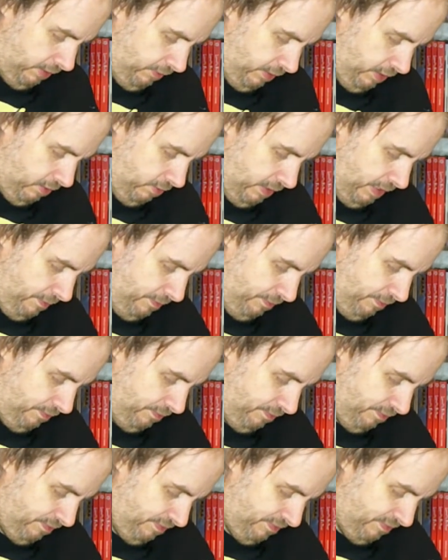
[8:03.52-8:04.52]
though I'm
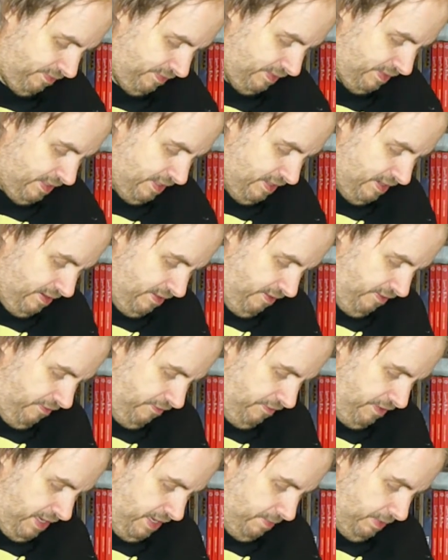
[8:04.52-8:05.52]

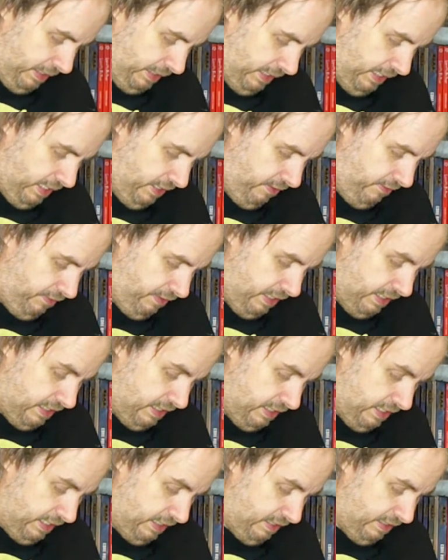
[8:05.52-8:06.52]
vehemently
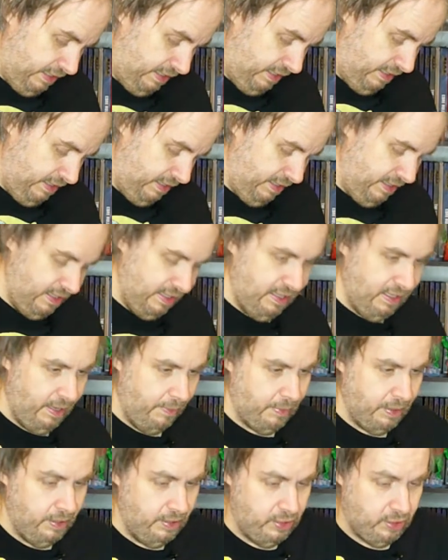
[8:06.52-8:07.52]
convinced that I'm
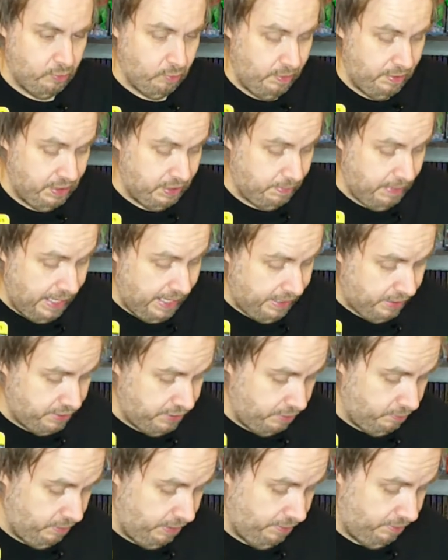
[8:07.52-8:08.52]
going to destroy this
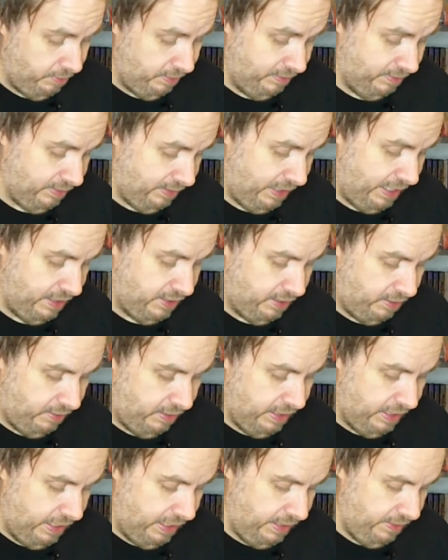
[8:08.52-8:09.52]
packaging, whether it likes it or
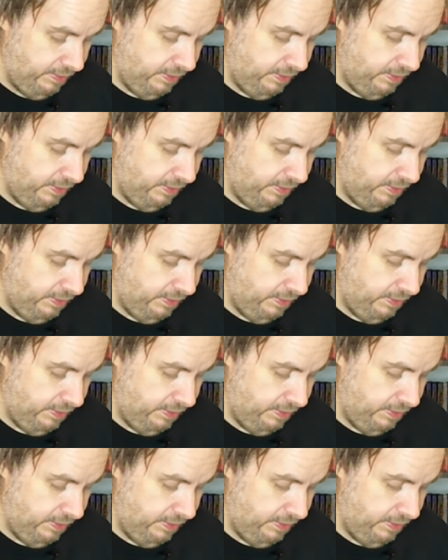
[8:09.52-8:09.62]
not.